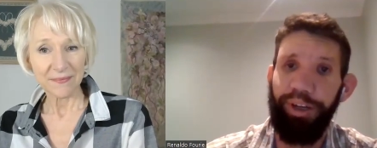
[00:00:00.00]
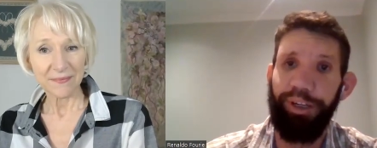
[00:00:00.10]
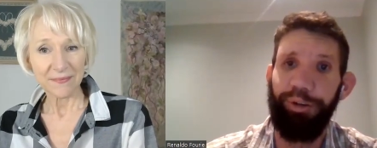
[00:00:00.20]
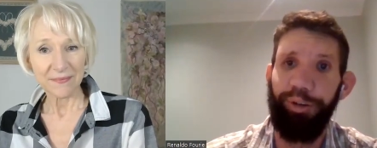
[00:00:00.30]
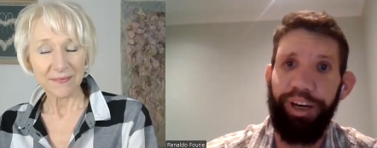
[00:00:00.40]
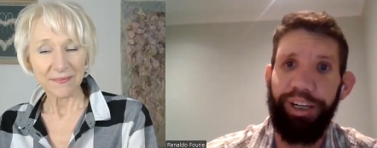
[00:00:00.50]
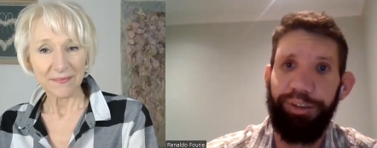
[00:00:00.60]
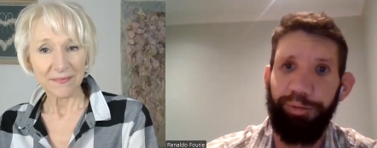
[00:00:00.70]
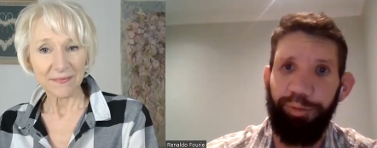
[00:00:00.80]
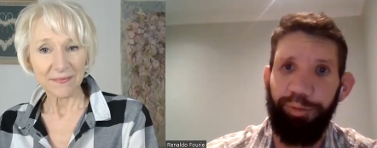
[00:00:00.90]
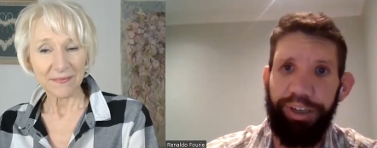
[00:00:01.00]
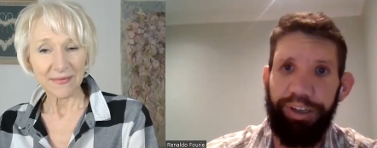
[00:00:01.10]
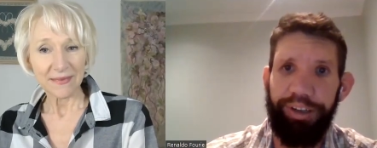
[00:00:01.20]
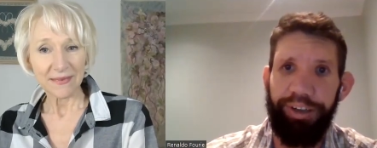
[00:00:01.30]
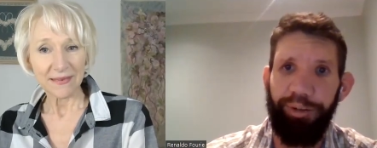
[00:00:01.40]
Speaker 1: we do that,
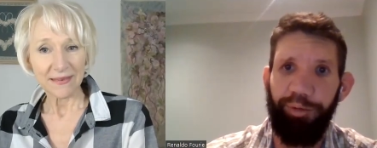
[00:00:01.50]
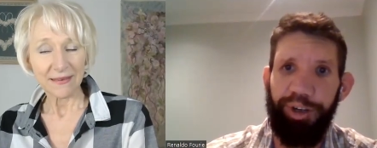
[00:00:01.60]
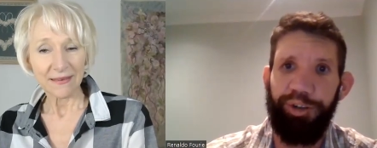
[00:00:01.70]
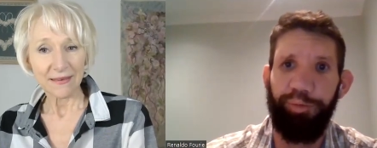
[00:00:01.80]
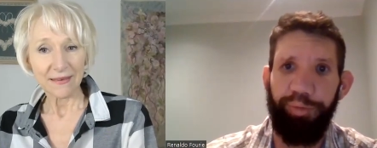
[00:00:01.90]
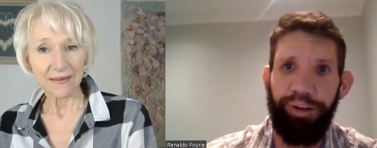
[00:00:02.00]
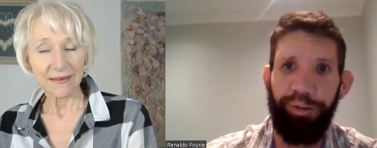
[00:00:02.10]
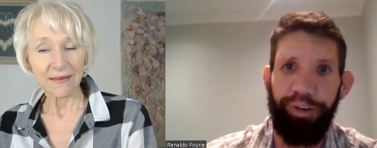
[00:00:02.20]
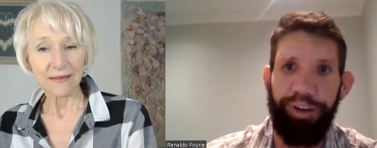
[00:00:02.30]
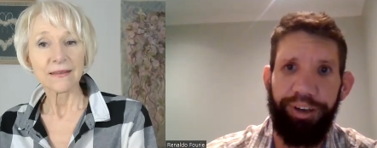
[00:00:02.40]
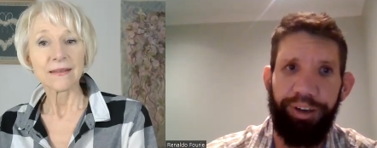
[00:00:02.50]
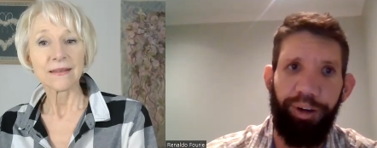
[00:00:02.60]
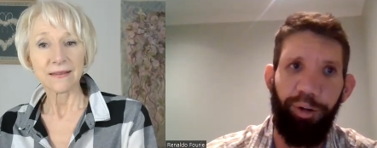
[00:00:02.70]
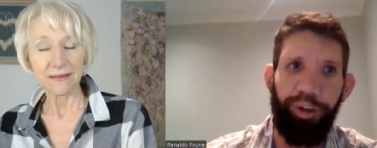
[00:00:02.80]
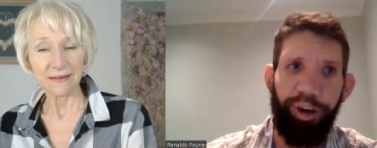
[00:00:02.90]
we uh, we should be on the
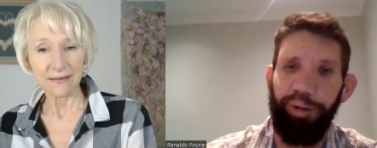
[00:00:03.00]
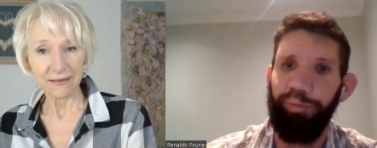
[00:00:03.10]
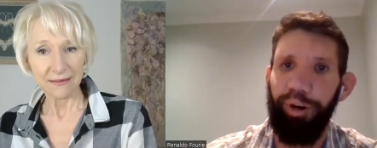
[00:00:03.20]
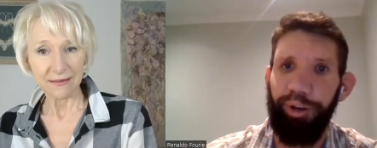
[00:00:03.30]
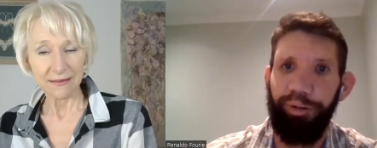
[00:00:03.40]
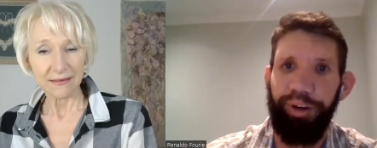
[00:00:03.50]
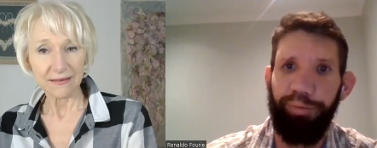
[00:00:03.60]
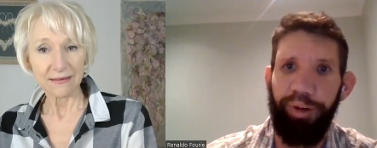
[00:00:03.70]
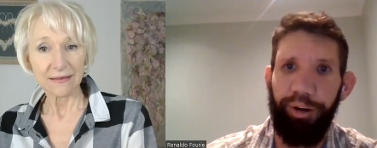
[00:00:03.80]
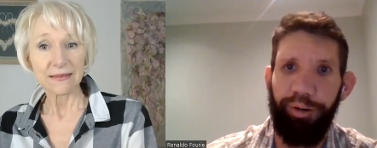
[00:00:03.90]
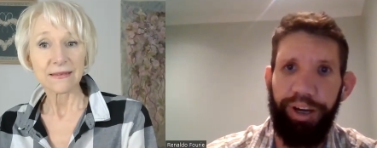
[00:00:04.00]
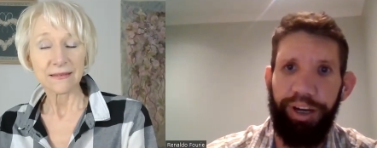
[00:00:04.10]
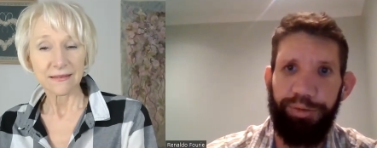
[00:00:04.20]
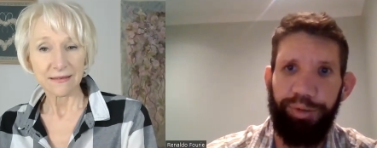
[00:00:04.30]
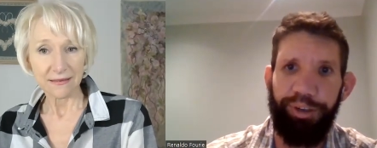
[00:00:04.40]
on the right path to keep growing
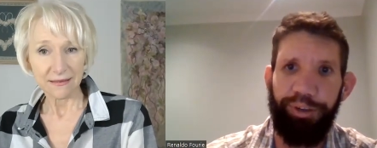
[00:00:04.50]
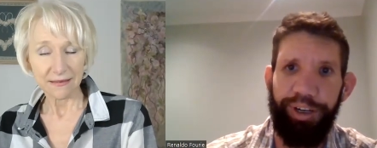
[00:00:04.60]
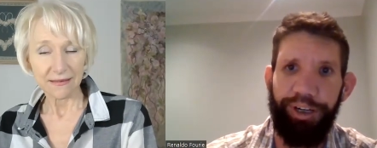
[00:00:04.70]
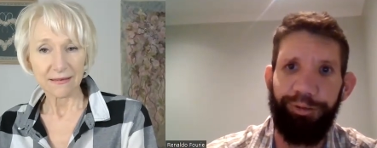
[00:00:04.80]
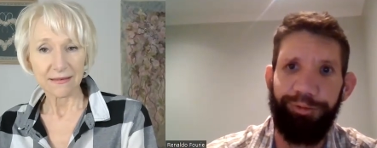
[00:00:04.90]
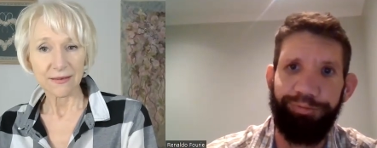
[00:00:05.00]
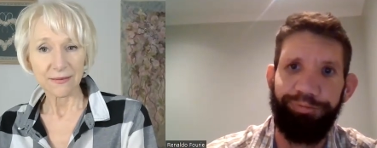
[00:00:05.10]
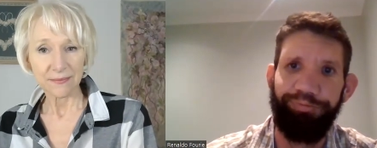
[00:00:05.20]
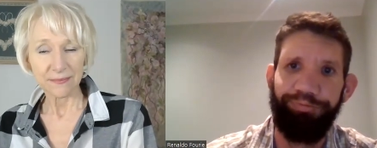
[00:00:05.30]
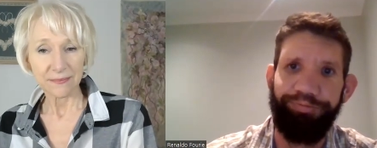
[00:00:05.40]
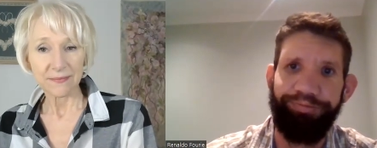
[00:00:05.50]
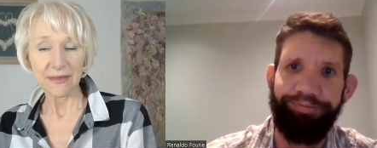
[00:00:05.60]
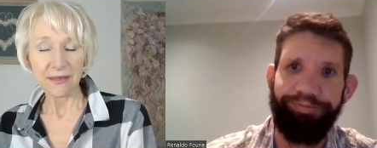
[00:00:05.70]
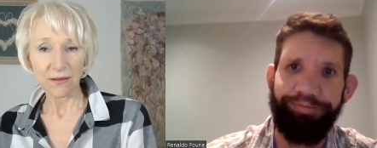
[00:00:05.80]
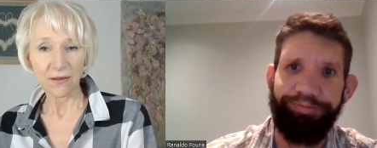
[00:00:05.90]
as we do now.
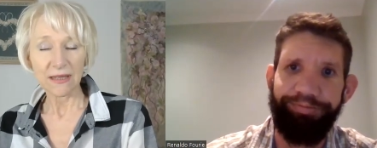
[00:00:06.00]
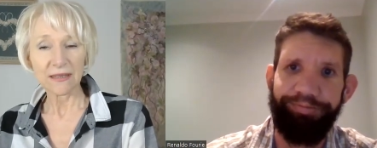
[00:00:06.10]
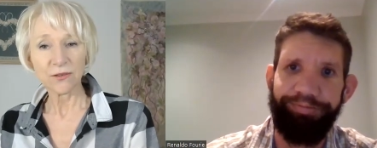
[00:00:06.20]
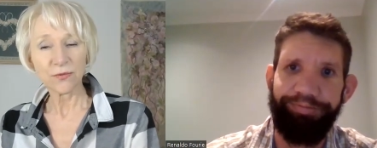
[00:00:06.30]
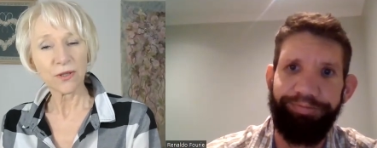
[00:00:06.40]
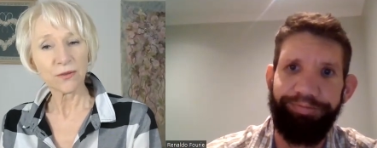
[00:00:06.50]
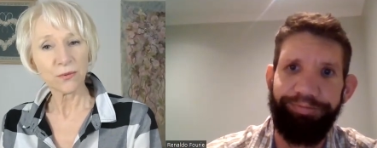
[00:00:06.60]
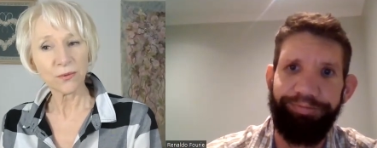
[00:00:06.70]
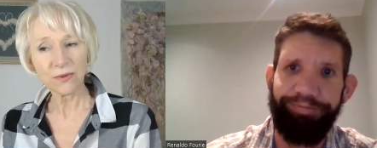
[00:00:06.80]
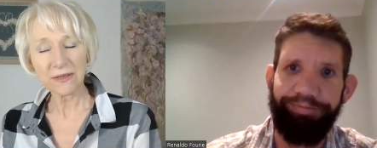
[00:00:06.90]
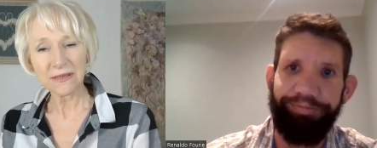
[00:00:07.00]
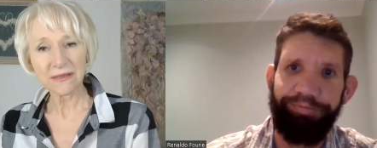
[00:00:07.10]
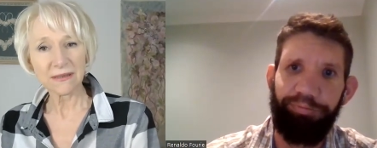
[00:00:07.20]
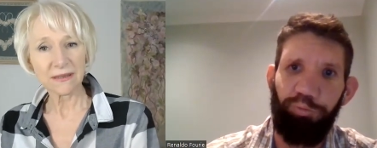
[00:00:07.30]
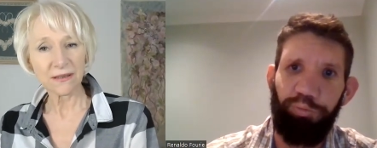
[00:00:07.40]
Speaker 2: Yeah, and you've got all
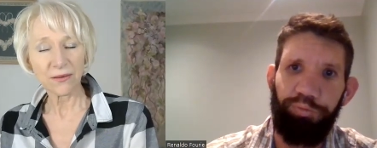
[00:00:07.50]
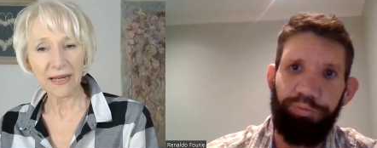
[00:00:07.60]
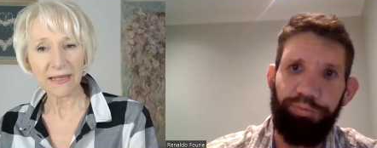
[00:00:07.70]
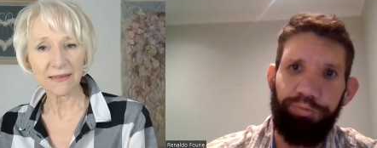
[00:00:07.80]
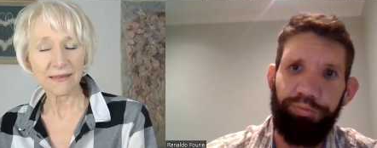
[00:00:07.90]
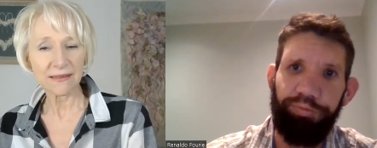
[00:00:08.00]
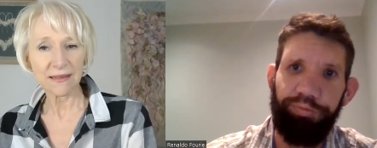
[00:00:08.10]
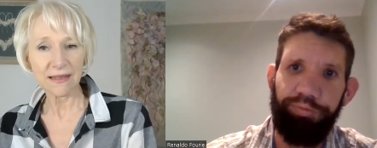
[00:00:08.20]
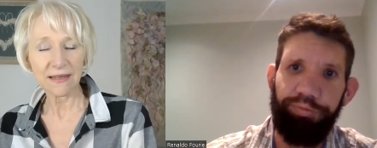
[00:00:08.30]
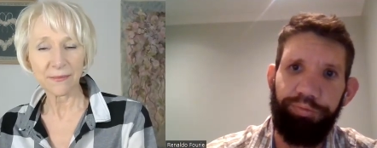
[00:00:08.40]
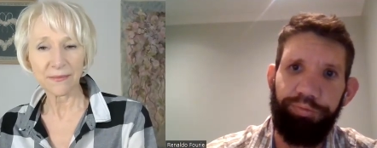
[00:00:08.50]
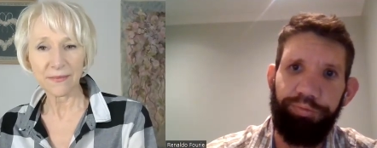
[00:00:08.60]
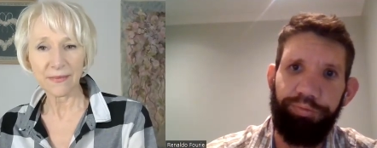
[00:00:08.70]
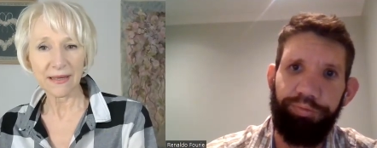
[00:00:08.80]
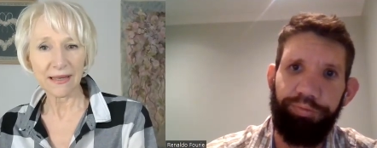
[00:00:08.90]
these great
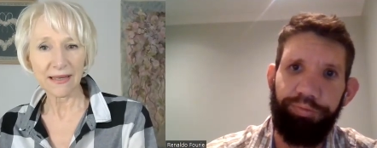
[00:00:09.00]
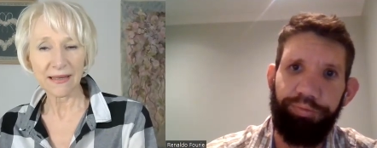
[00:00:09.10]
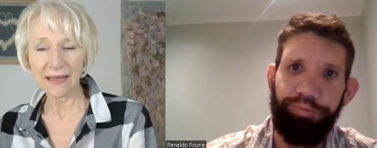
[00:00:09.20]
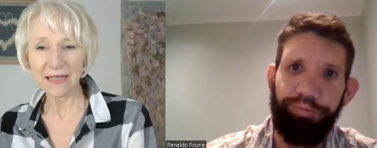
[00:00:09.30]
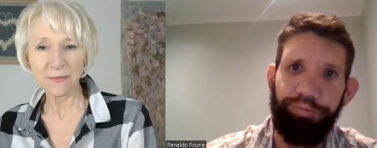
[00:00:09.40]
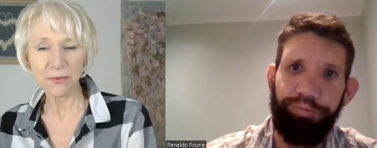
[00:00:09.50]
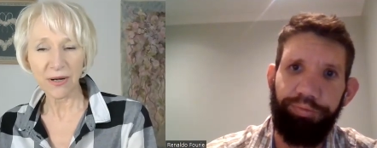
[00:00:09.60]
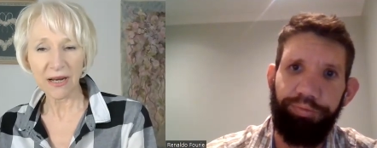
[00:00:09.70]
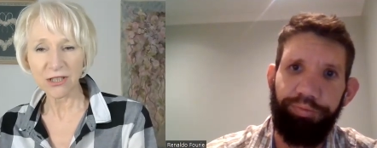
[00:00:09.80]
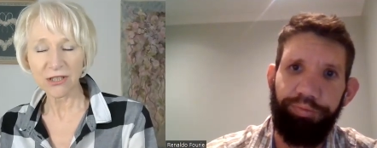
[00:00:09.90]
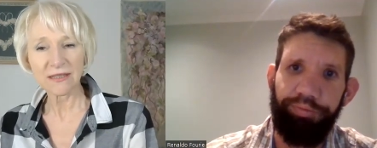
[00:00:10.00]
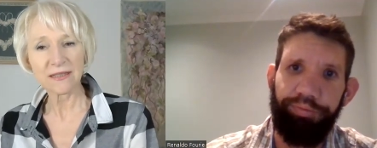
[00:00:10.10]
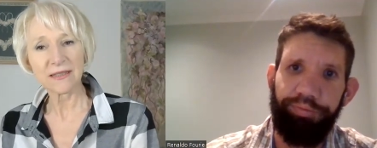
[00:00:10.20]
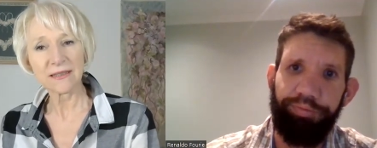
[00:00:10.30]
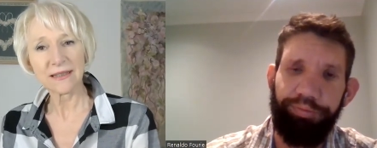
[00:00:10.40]
um, uh,
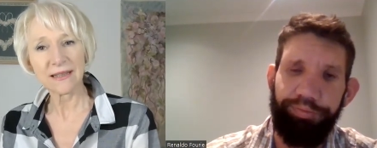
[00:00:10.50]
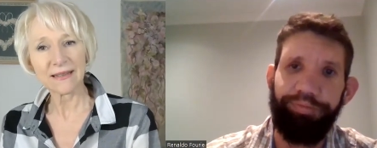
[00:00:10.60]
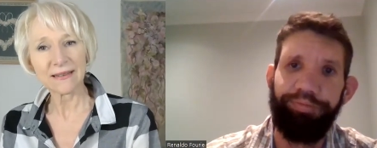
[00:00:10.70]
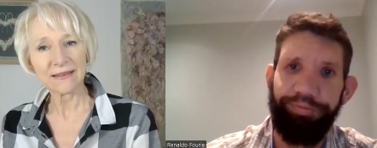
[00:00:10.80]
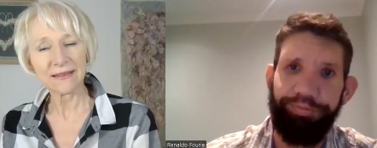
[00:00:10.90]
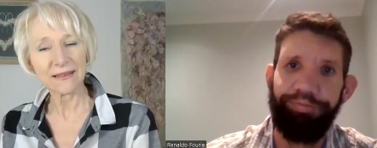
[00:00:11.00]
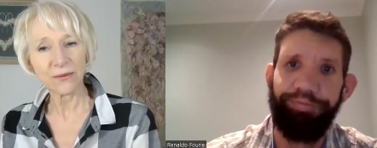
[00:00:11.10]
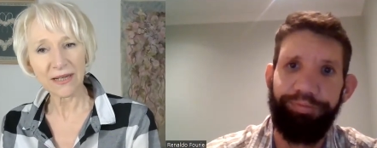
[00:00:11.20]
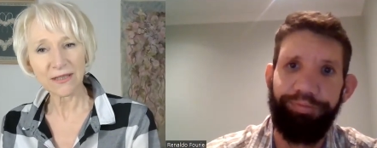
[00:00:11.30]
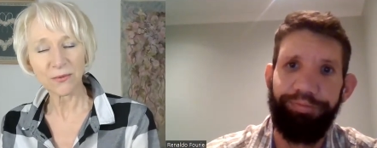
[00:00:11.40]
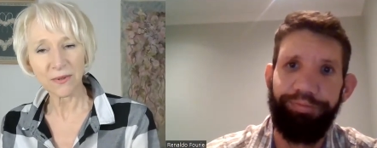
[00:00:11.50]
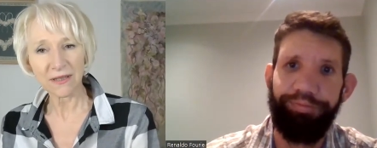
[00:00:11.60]
aspirations and, and the great